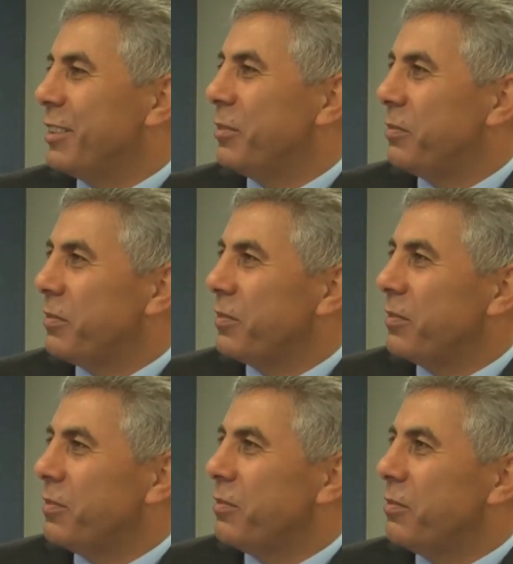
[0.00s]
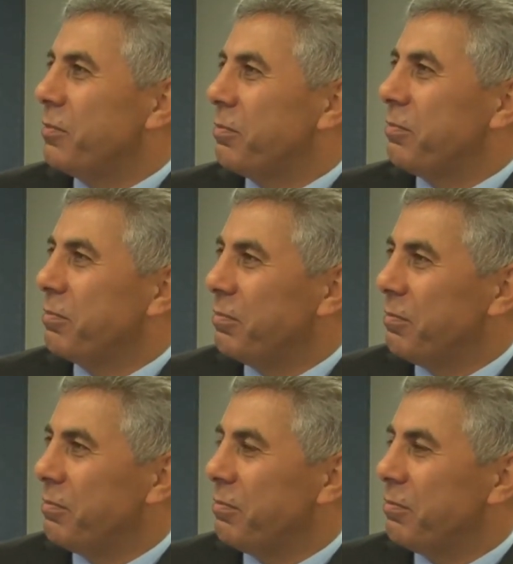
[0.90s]

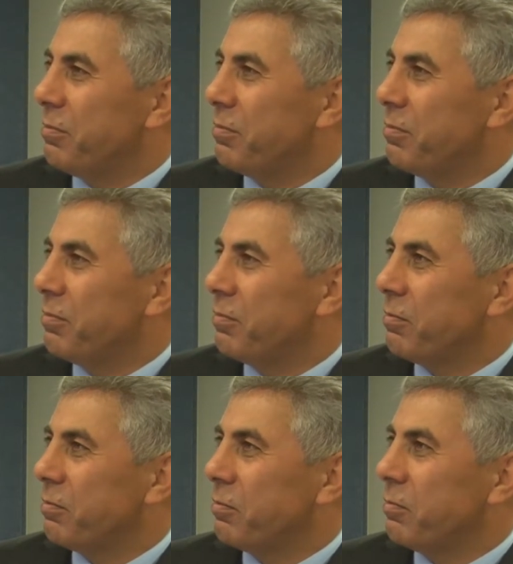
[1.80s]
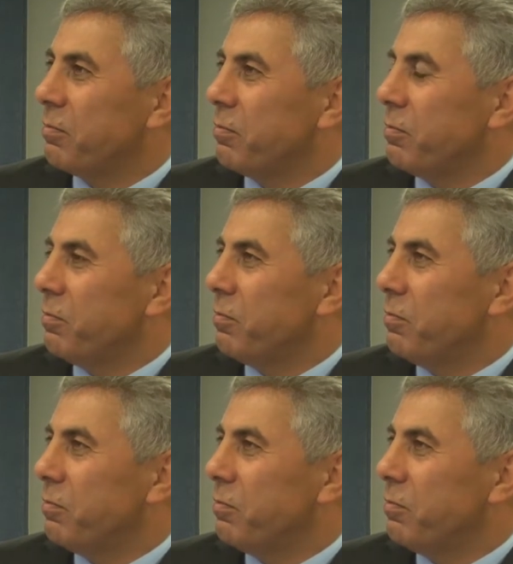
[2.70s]
(silent)